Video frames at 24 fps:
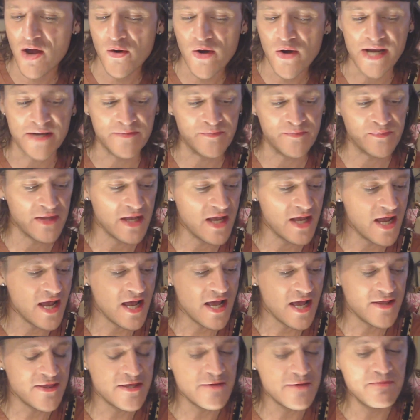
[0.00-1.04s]
All right.
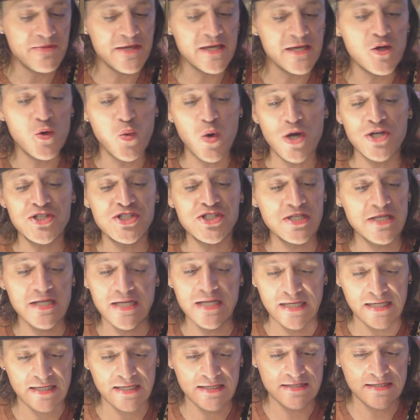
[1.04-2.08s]
The big question
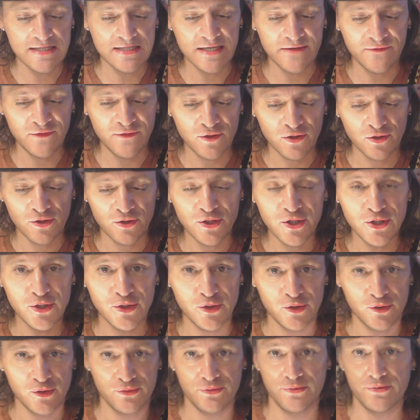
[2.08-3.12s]
is, if you're
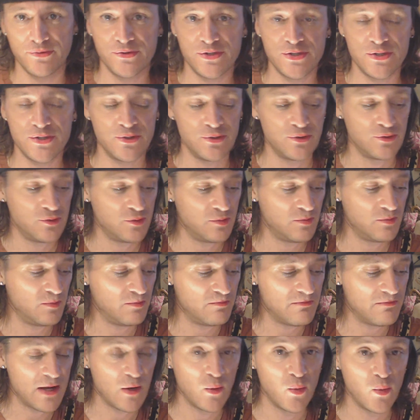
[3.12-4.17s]
new to
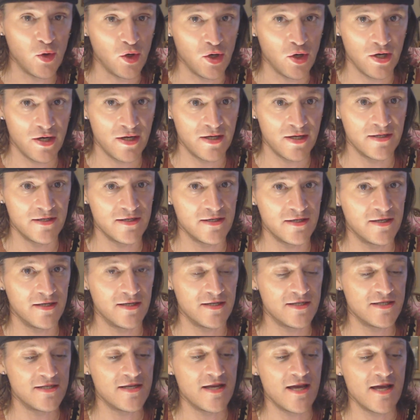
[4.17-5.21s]
my work,
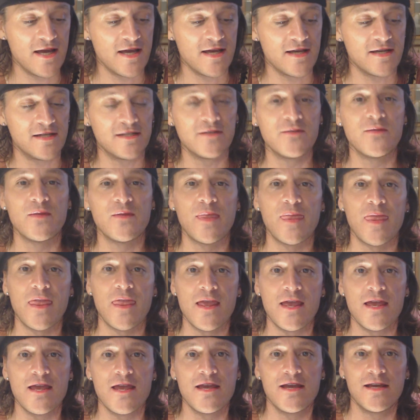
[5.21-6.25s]
the
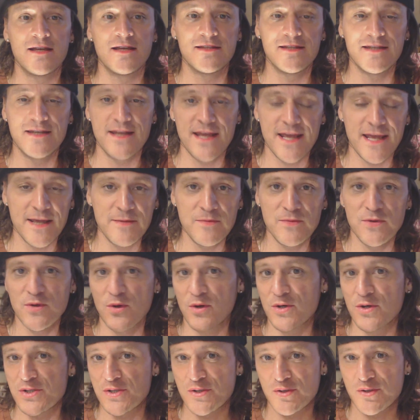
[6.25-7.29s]
name,
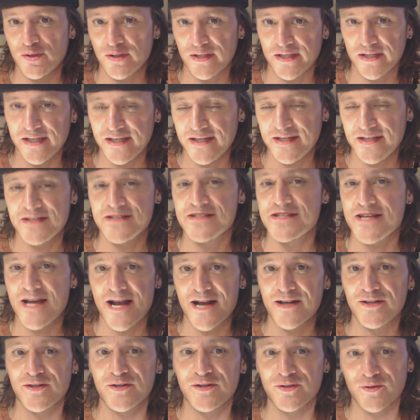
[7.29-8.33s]
yours truly,
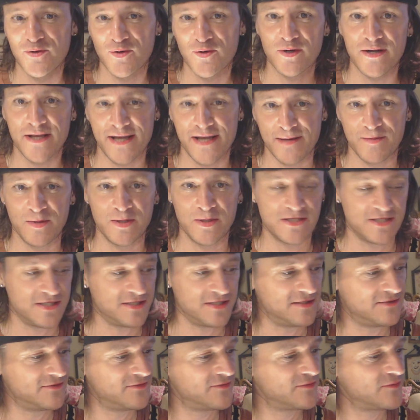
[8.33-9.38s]
Tyler Lord
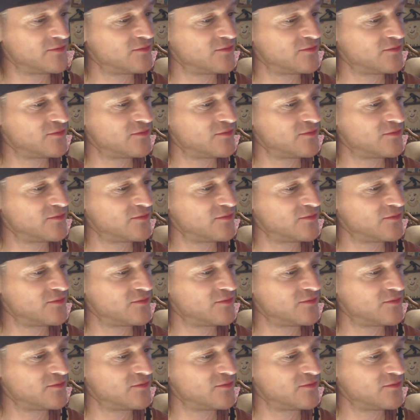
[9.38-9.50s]
Hamilton.